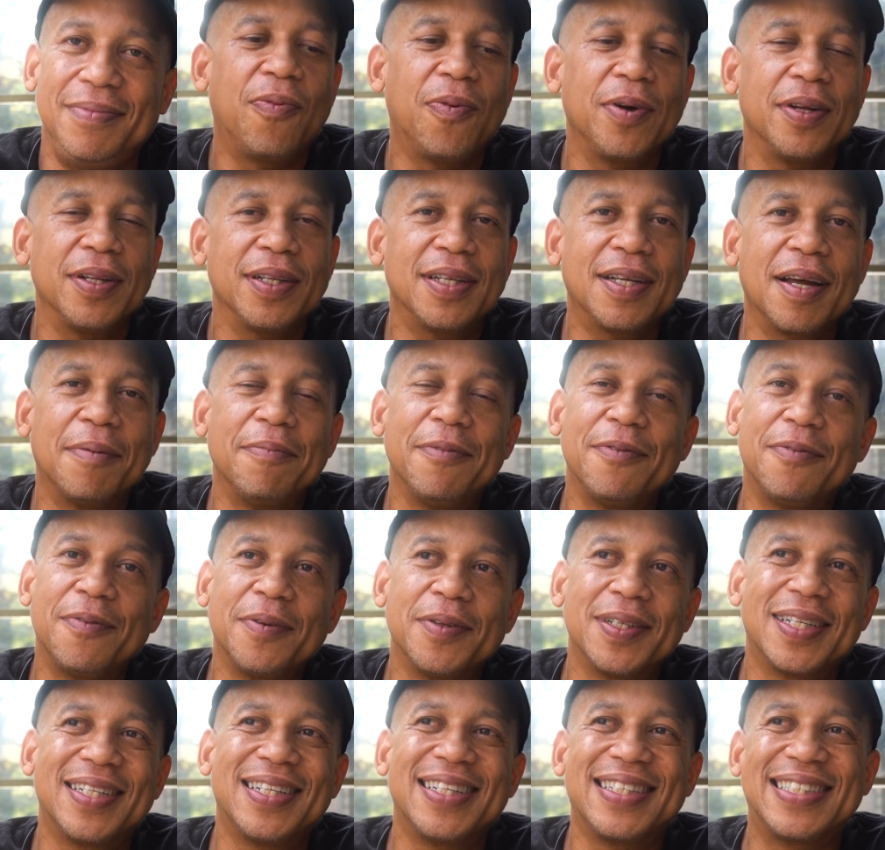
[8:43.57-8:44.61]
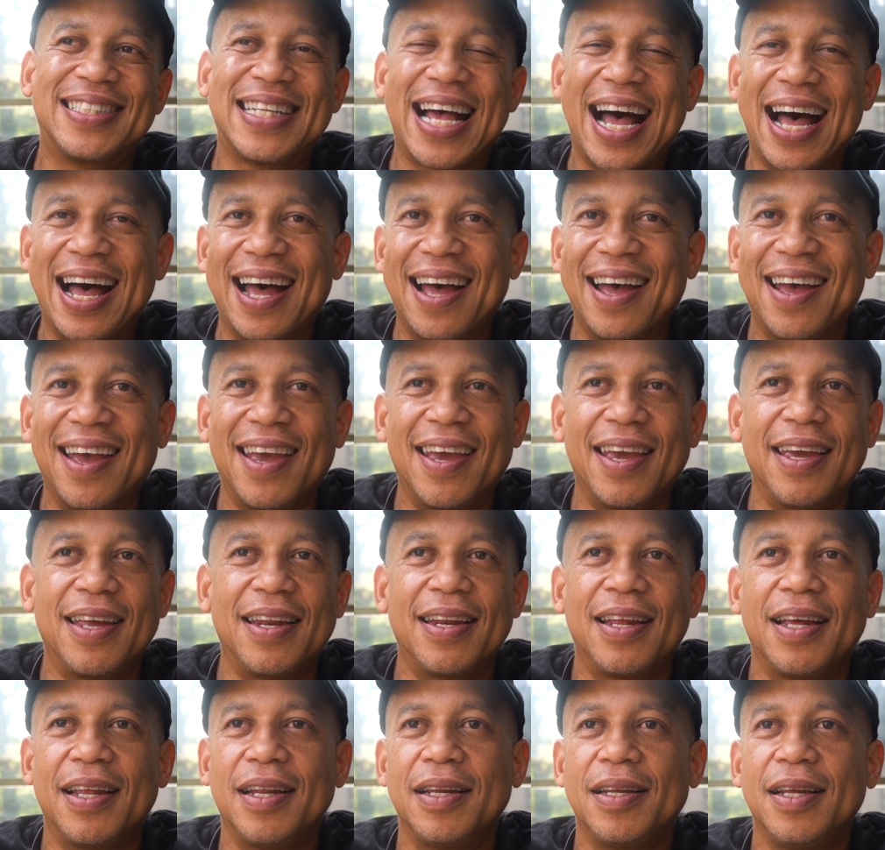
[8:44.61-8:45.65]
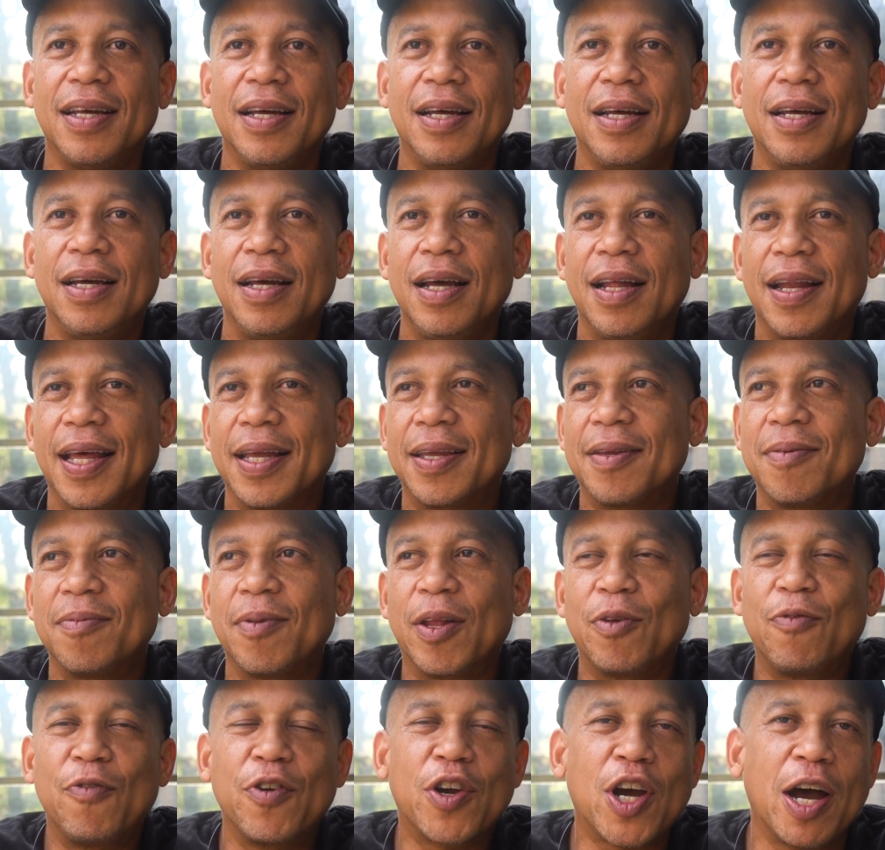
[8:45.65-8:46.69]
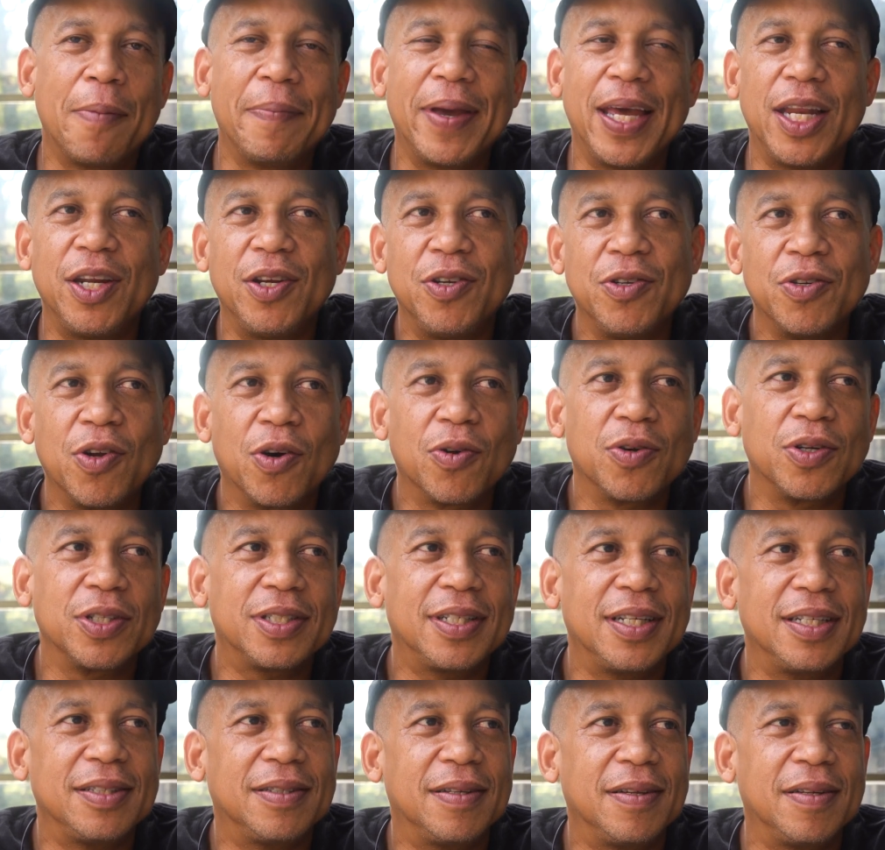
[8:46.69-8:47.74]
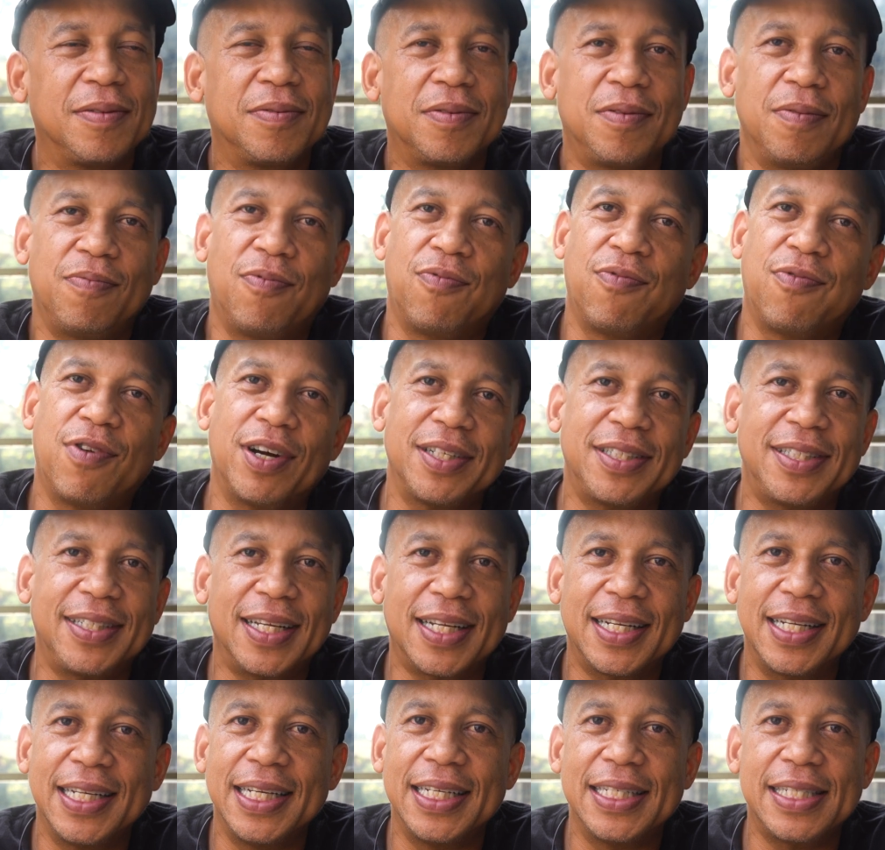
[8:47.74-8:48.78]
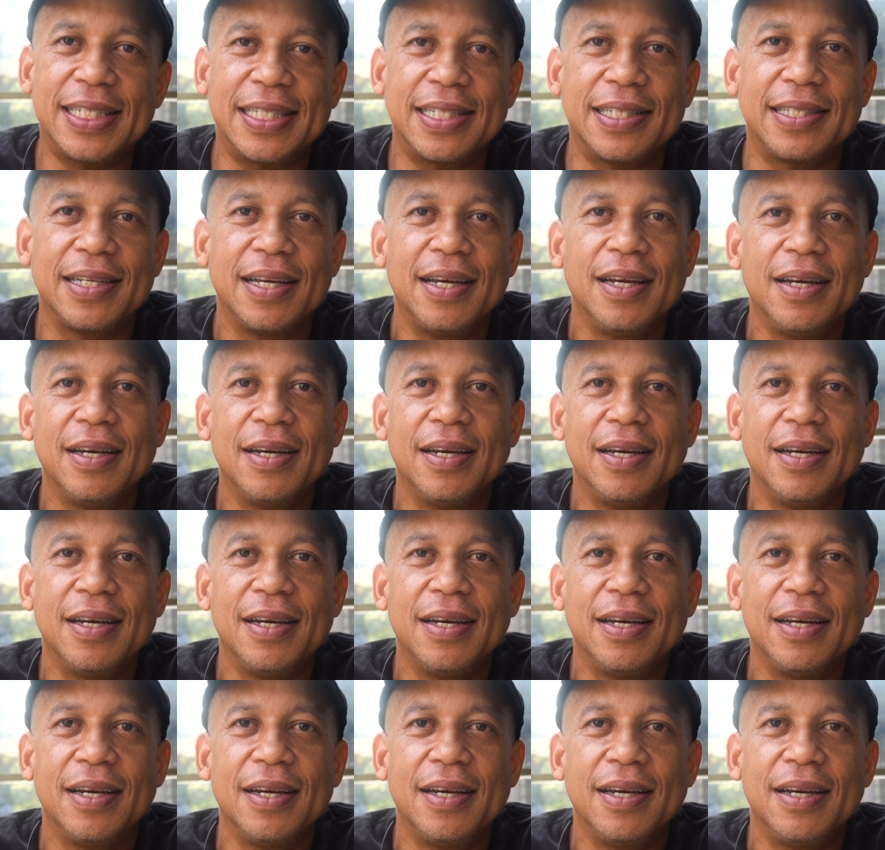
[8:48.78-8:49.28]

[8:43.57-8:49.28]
But coming from the design and like you come in and you notice this rusticness,